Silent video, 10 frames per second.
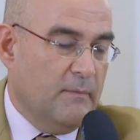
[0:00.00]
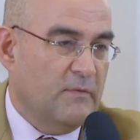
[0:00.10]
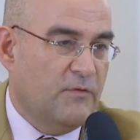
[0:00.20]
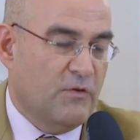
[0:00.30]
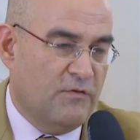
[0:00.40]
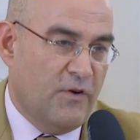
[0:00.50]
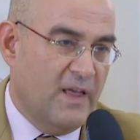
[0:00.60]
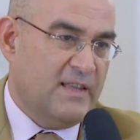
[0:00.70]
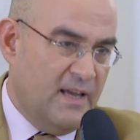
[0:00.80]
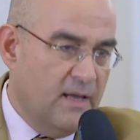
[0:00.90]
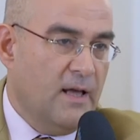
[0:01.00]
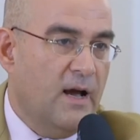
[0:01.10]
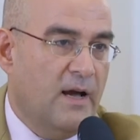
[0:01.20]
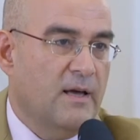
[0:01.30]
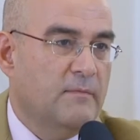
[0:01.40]
for that
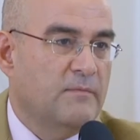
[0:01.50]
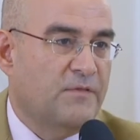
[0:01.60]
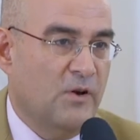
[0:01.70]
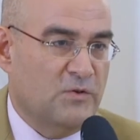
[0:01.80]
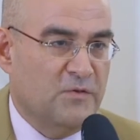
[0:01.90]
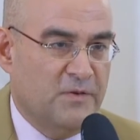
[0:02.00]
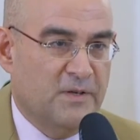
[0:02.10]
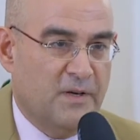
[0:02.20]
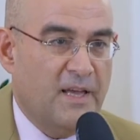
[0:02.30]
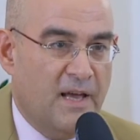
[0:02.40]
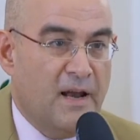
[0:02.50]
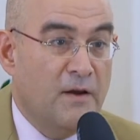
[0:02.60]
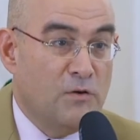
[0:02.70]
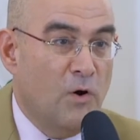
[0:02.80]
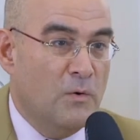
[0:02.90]
I am philosopher, okay? And I
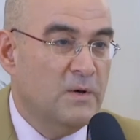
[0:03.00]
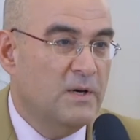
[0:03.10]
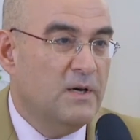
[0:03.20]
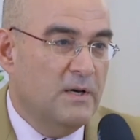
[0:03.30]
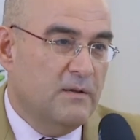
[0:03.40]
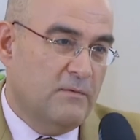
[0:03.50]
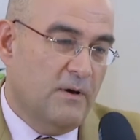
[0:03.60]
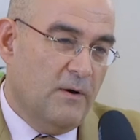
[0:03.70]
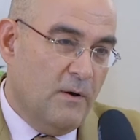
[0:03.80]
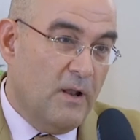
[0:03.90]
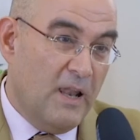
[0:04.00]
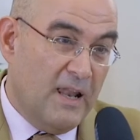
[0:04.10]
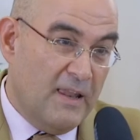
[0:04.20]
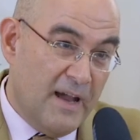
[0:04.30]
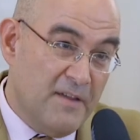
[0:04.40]
know the
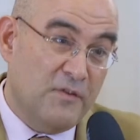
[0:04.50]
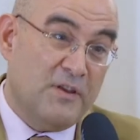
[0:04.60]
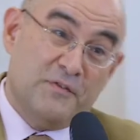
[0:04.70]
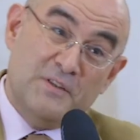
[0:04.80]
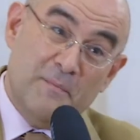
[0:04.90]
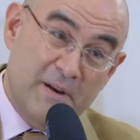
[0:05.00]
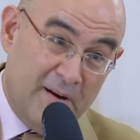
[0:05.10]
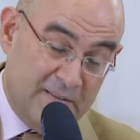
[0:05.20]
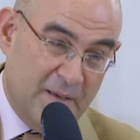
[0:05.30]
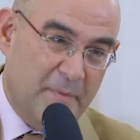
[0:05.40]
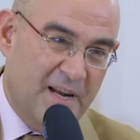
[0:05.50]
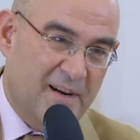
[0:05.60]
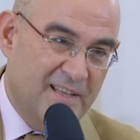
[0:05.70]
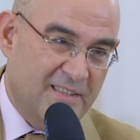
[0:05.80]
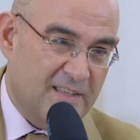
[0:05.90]
life of the
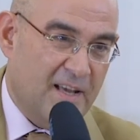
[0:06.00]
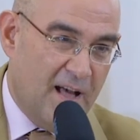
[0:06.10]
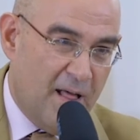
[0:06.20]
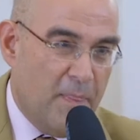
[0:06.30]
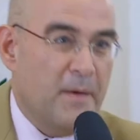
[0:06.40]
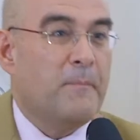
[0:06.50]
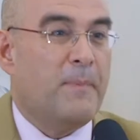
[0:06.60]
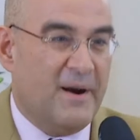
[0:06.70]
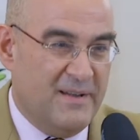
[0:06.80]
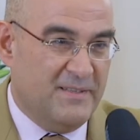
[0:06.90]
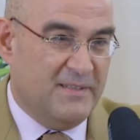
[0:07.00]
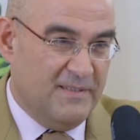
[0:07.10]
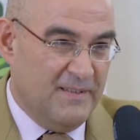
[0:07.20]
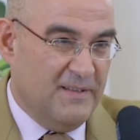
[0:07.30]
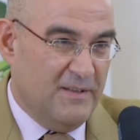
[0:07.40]
seminarians and the parents
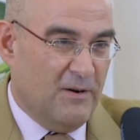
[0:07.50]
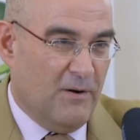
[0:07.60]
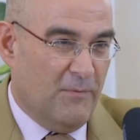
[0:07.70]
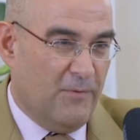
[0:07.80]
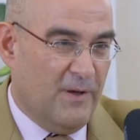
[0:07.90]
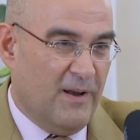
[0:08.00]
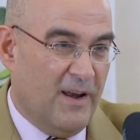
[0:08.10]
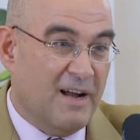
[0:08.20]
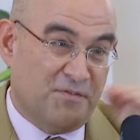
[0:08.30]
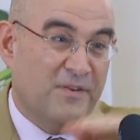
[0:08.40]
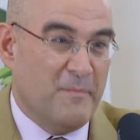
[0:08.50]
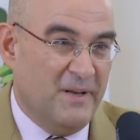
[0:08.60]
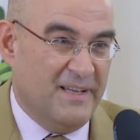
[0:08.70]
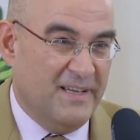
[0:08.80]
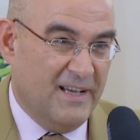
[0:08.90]
of the large
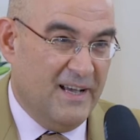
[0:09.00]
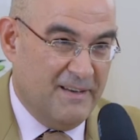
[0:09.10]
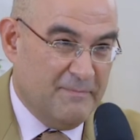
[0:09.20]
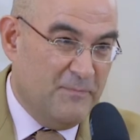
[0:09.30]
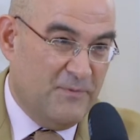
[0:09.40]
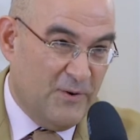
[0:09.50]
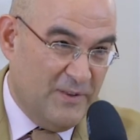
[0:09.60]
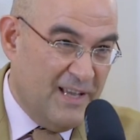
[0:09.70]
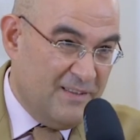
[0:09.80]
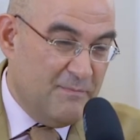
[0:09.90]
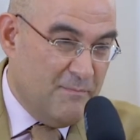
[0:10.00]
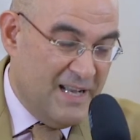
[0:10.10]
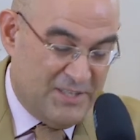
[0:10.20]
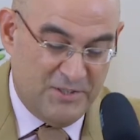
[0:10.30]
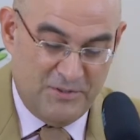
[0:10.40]
family, and for that
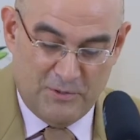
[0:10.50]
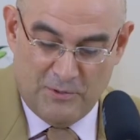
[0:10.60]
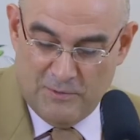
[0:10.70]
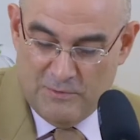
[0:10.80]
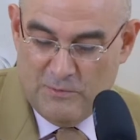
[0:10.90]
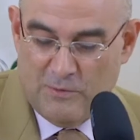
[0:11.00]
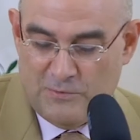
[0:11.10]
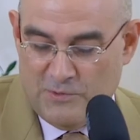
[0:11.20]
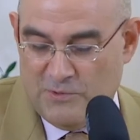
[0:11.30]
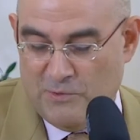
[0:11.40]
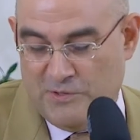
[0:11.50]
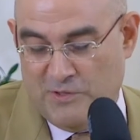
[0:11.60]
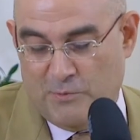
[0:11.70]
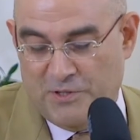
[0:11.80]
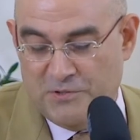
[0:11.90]
match those
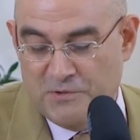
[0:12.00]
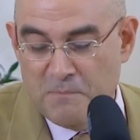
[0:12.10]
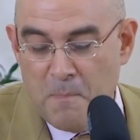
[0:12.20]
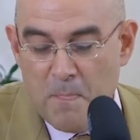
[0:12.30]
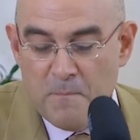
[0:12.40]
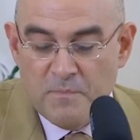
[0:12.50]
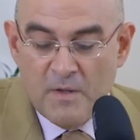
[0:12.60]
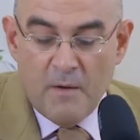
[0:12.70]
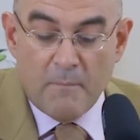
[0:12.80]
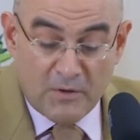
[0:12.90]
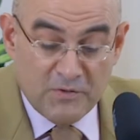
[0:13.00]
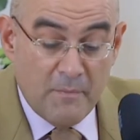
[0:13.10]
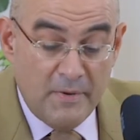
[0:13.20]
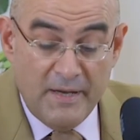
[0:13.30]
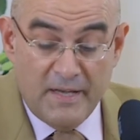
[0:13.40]
situations. Marcos
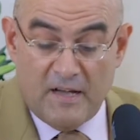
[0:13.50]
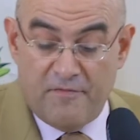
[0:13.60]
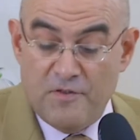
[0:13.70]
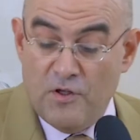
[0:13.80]
and Millie have